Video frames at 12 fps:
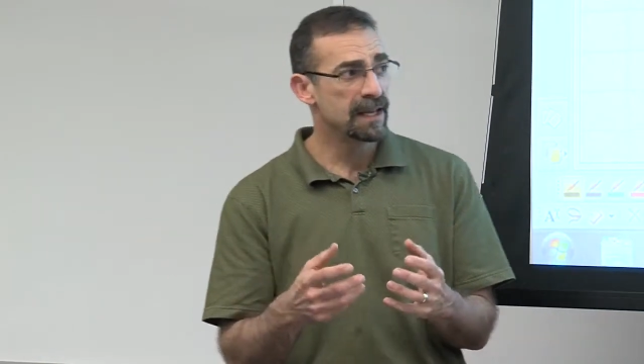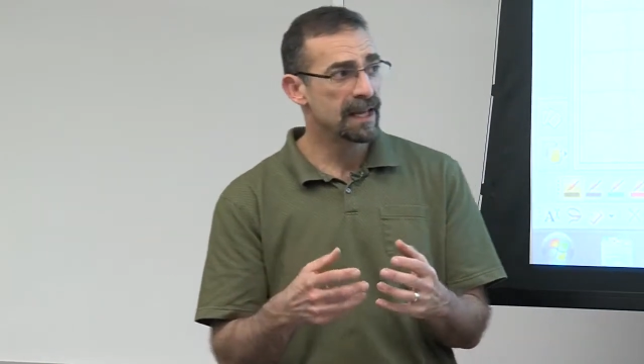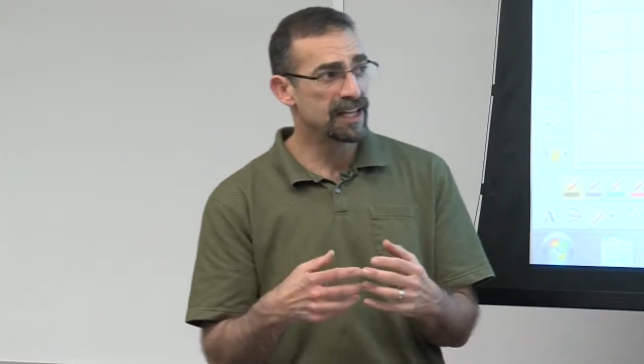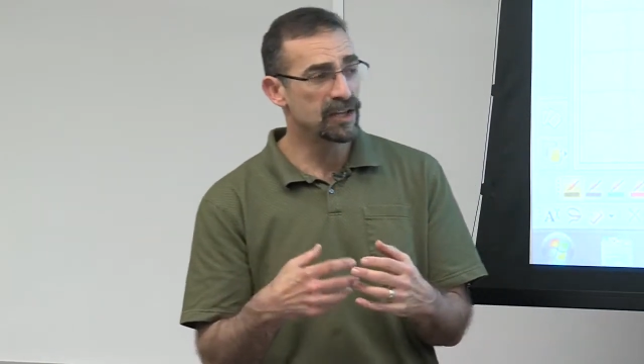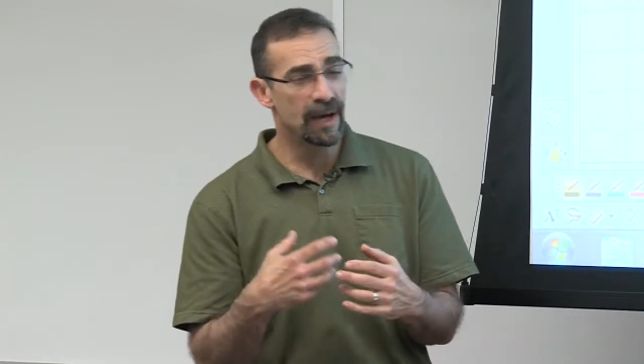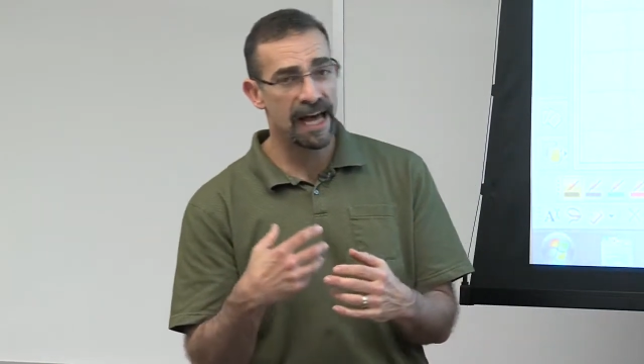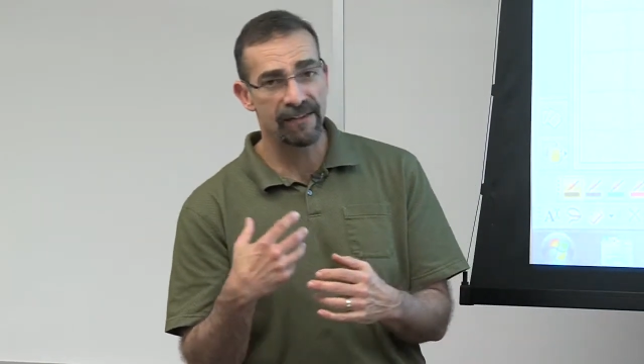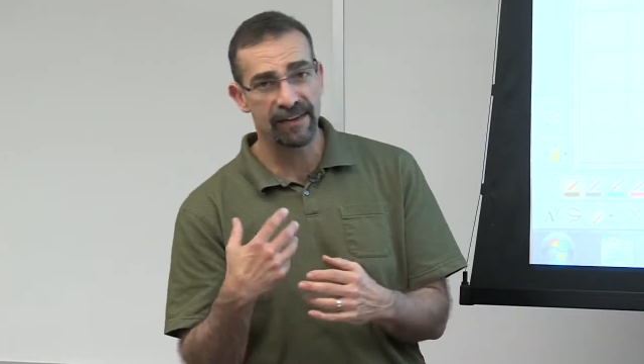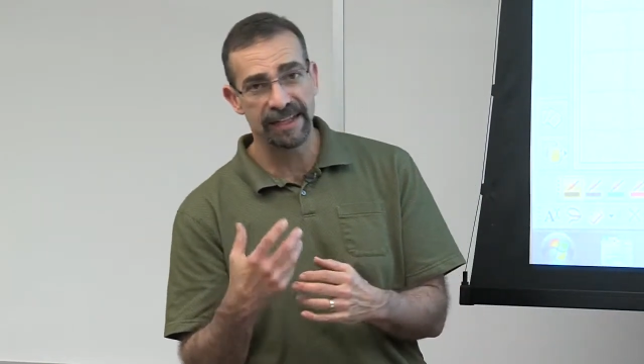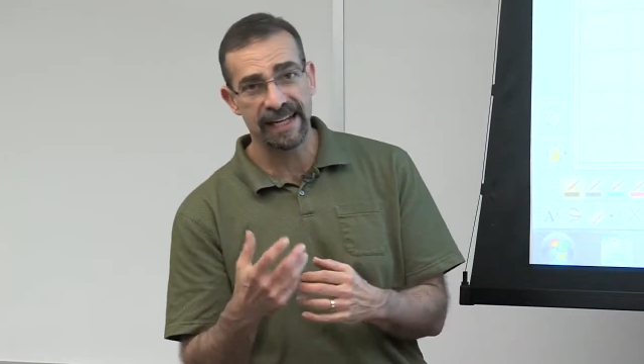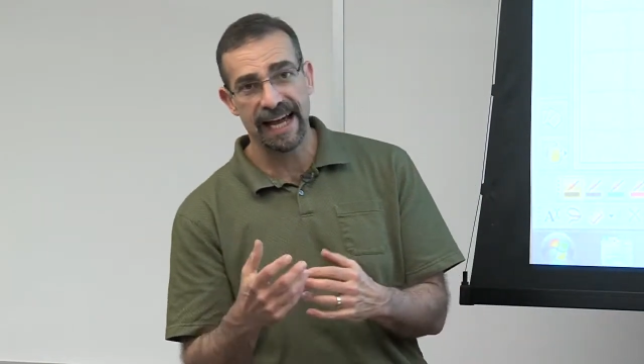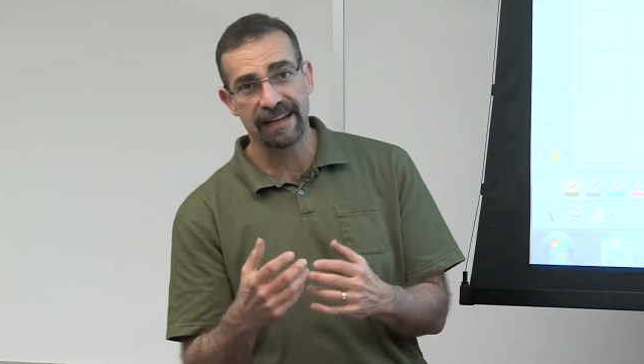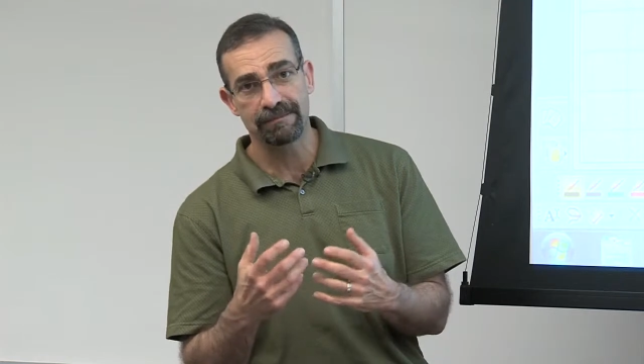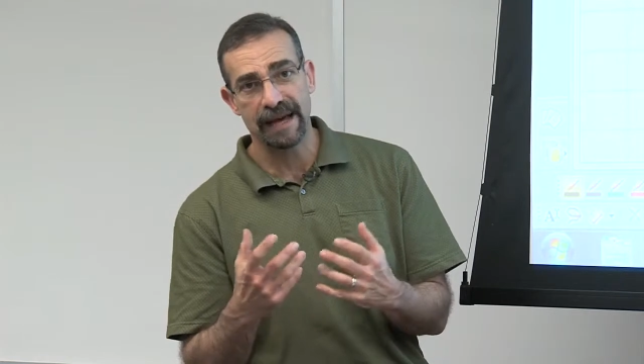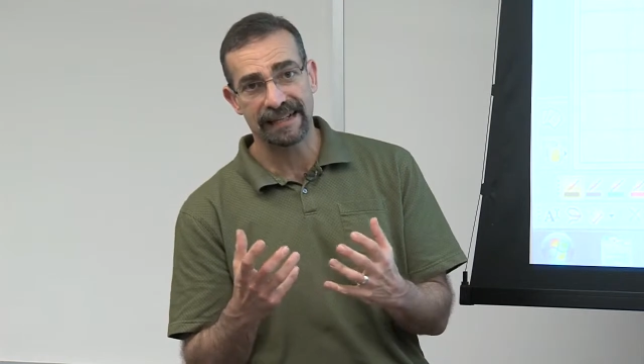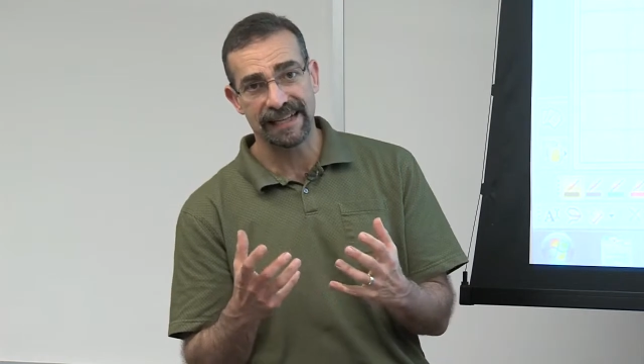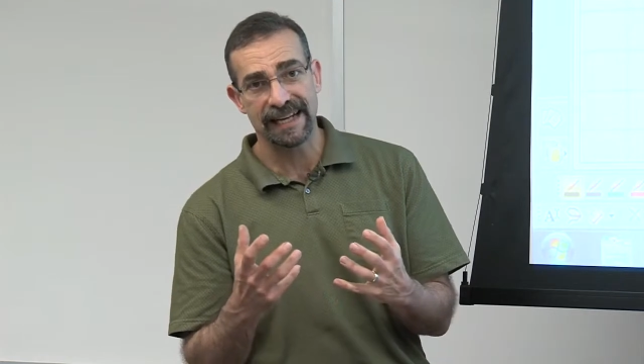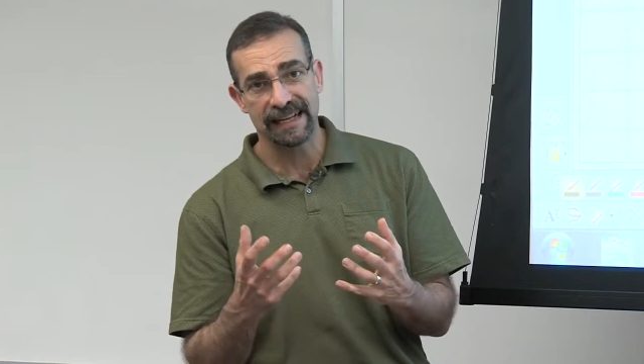and you have a net
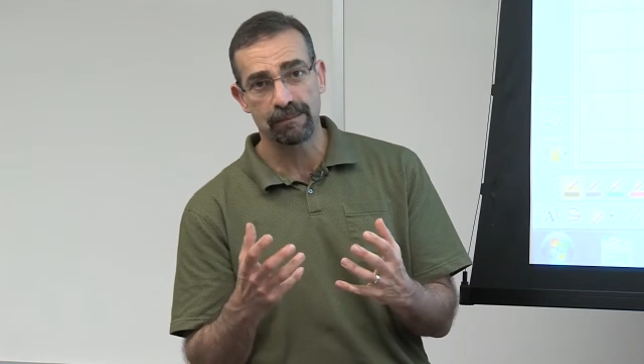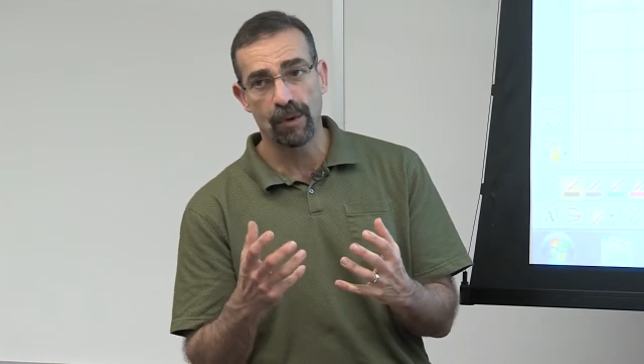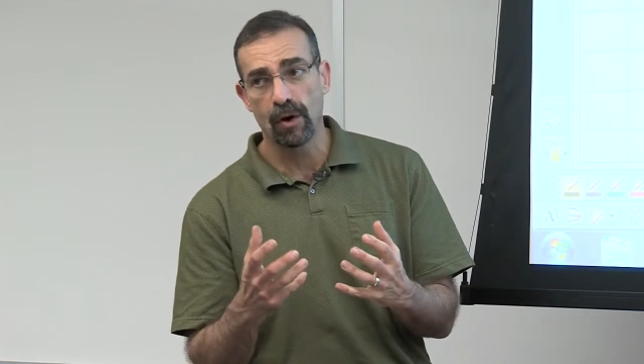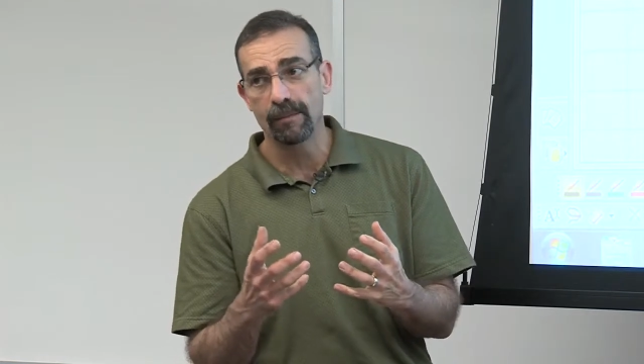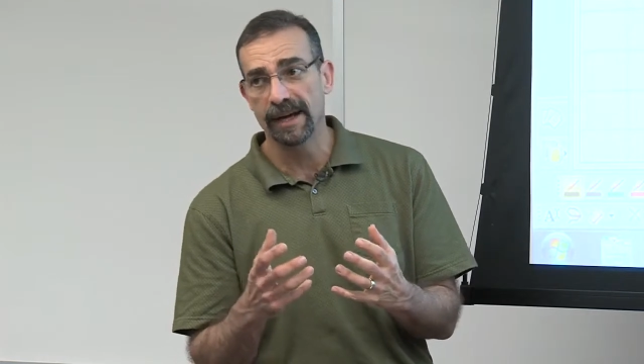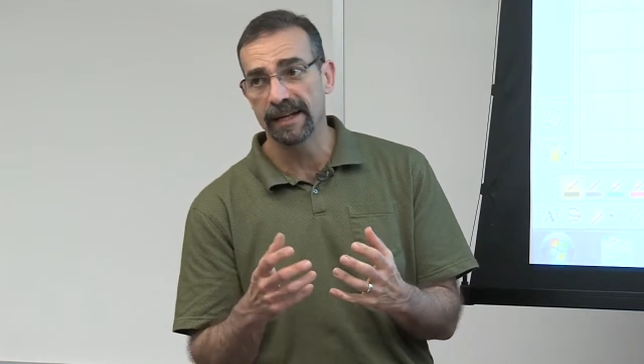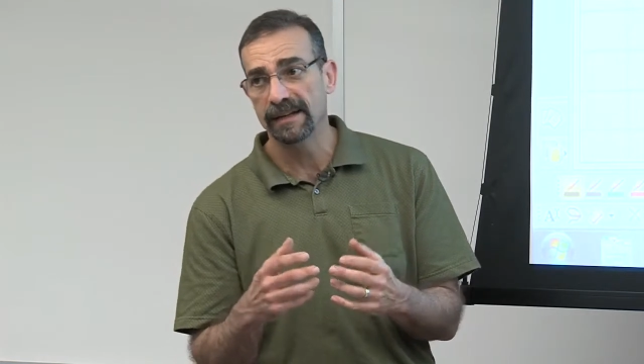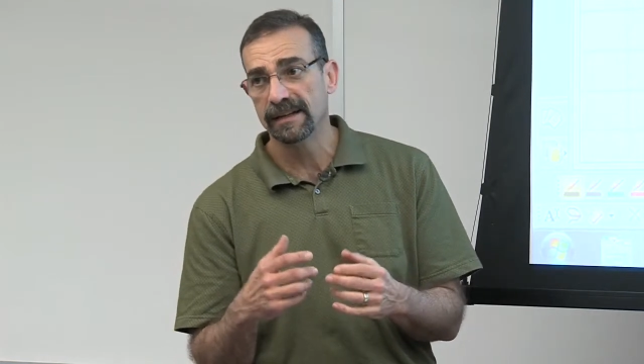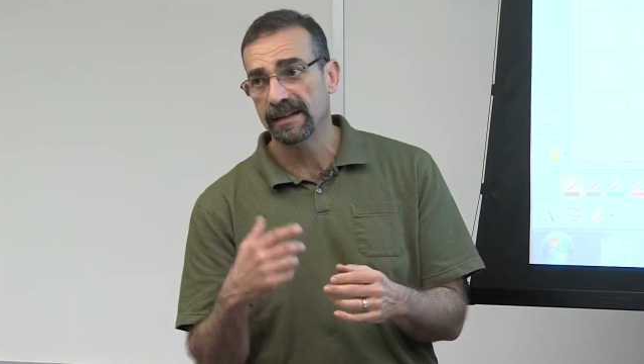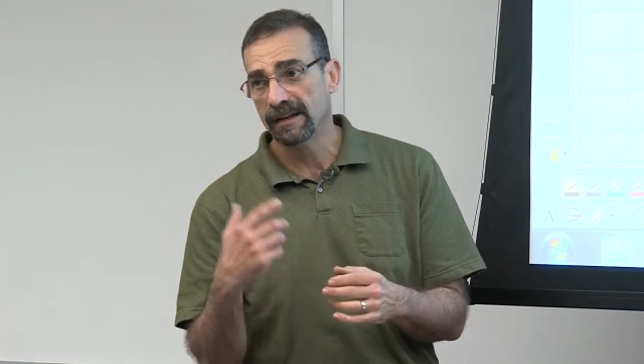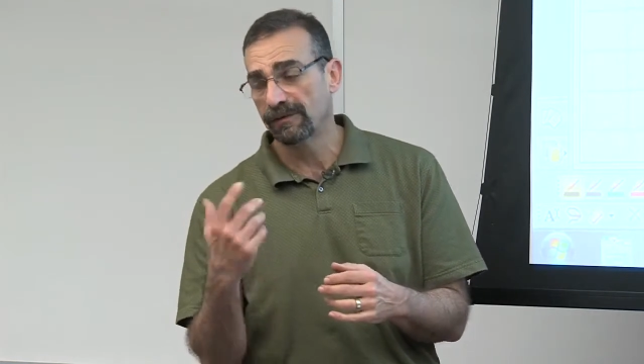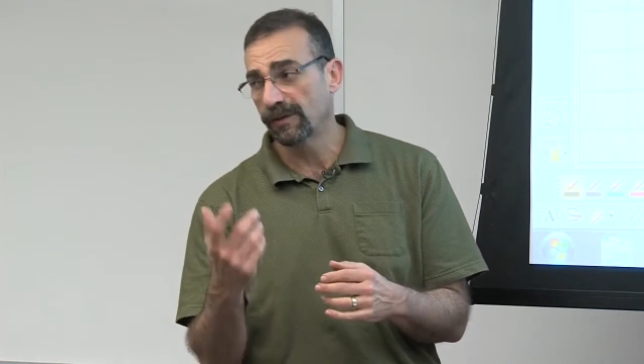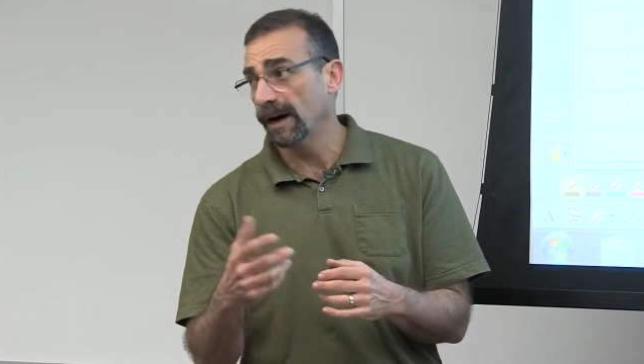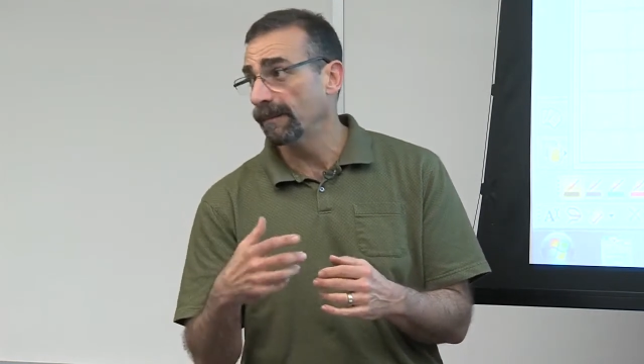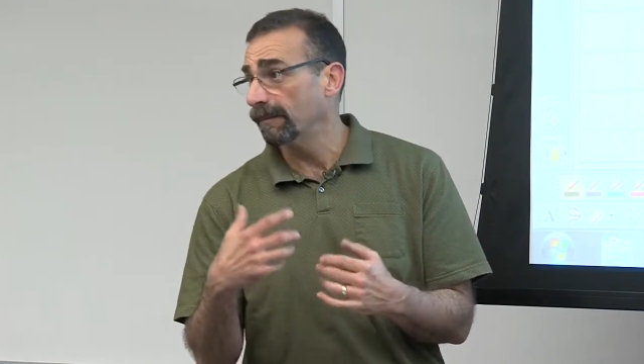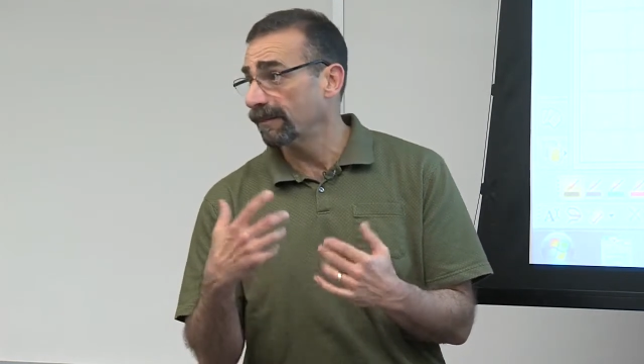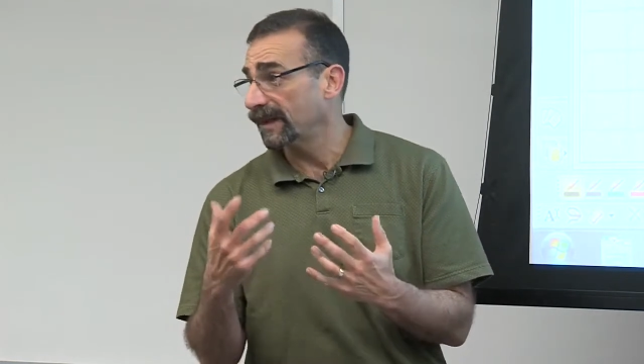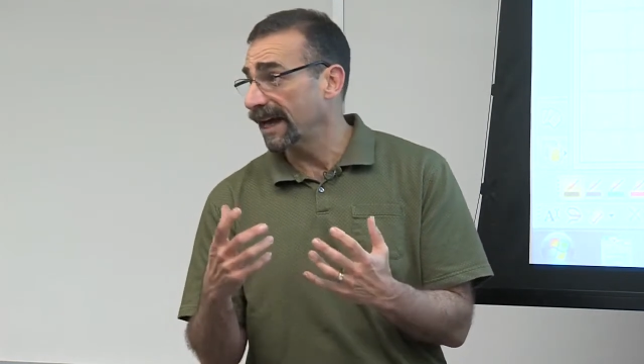magnetic moment
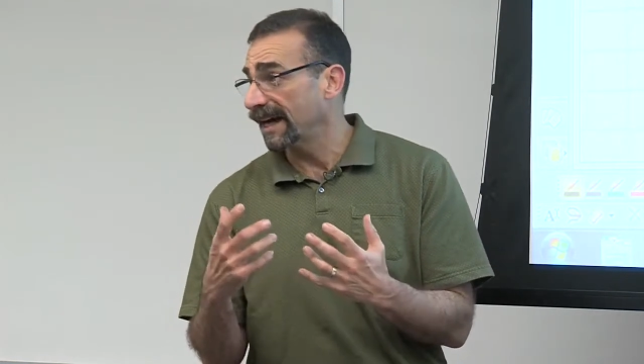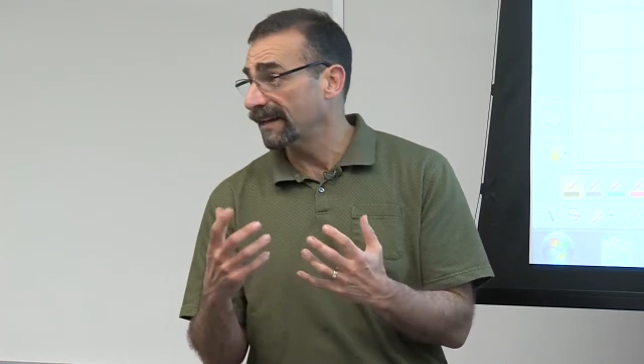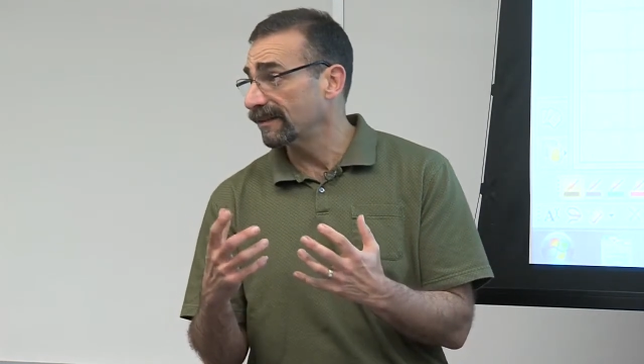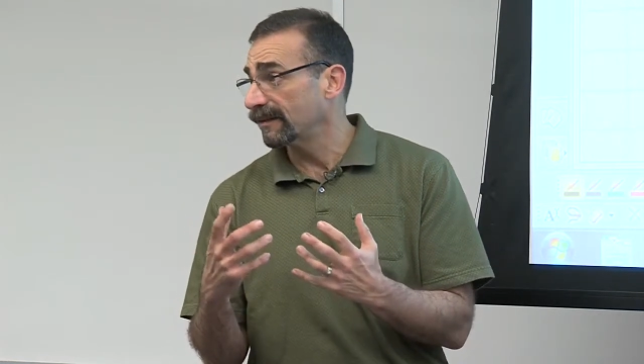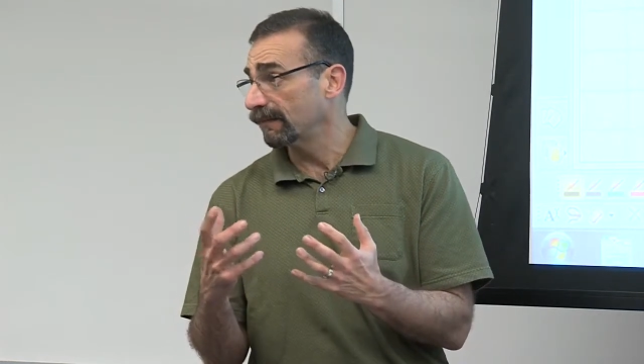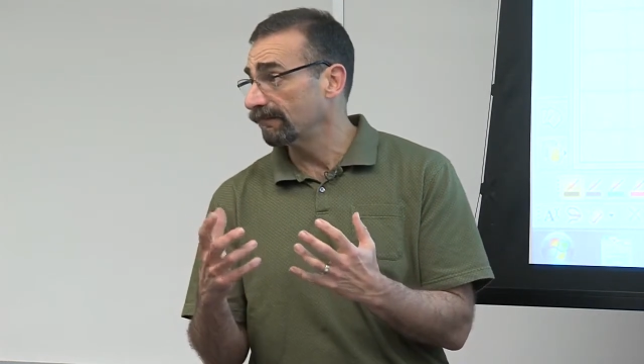from that